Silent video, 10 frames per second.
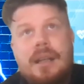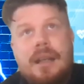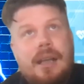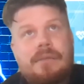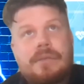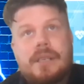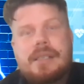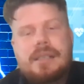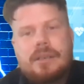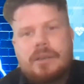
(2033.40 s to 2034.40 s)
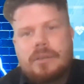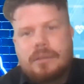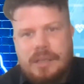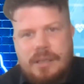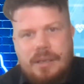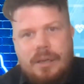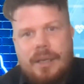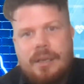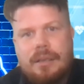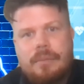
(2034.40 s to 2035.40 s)
every single
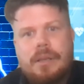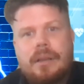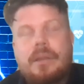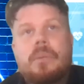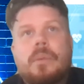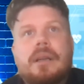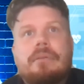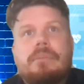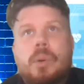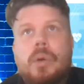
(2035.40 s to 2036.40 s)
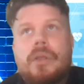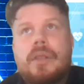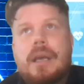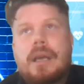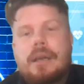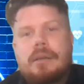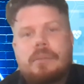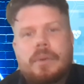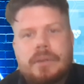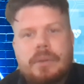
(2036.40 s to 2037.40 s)
design element that we've put there
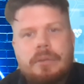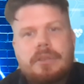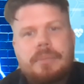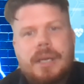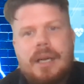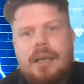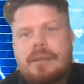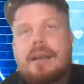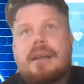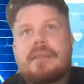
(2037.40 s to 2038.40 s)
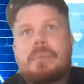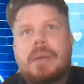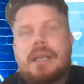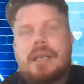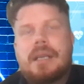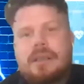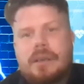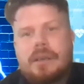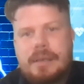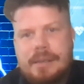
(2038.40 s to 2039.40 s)
and we've talked about has been, you
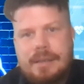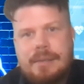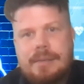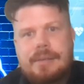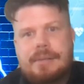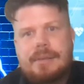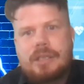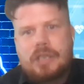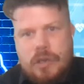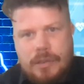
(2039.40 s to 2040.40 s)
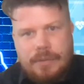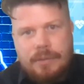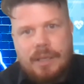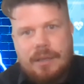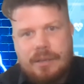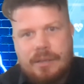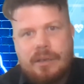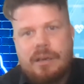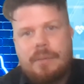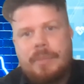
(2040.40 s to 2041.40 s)
know, is this useful at the
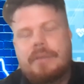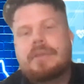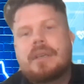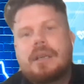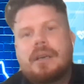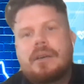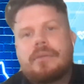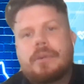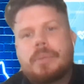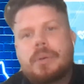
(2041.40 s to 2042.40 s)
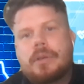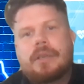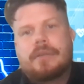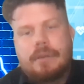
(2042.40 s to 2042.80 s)
time of reporting for the